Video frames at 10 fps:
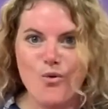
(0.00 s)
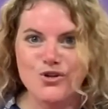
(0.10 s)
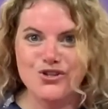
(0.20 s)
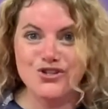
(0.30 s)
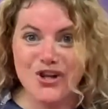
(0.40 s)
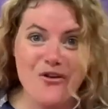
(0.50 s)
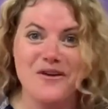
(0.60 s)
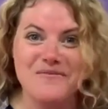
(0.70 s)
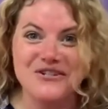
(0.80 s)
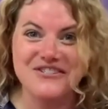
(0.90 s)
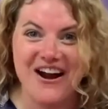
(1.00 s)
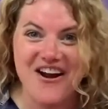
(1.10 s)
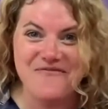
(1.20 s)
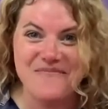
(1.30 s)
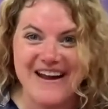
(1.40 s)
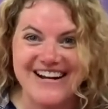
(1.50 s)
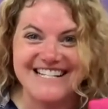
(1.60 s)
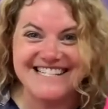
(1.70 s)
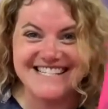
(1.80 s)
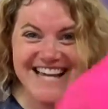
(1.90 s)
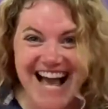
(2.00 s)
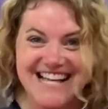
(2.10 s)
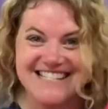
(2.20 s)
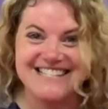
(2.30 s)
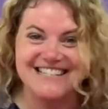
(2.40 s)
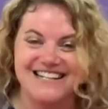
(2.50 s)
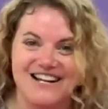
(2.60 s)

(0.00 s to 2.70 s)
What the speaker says: Show them your scarf, parents. Yes.